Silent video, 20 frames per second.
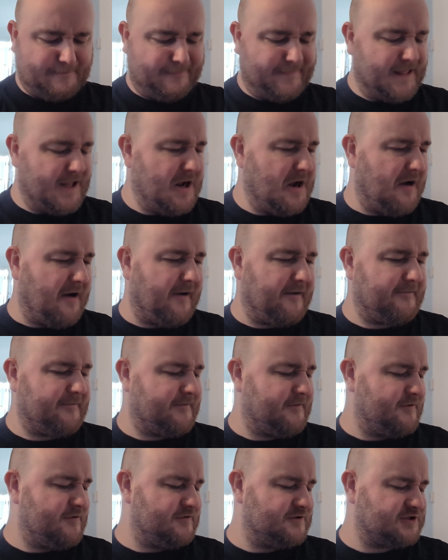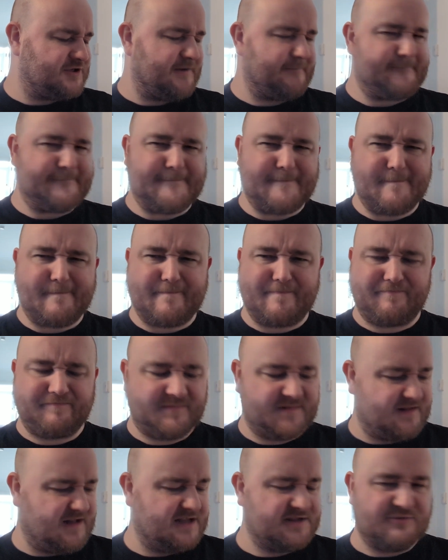Yeah, gross.
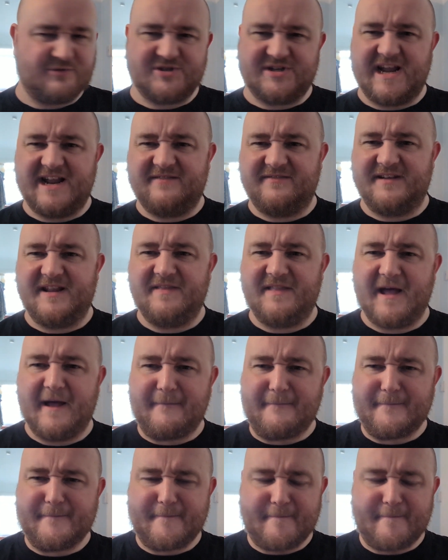Glad there wasn't anything in that.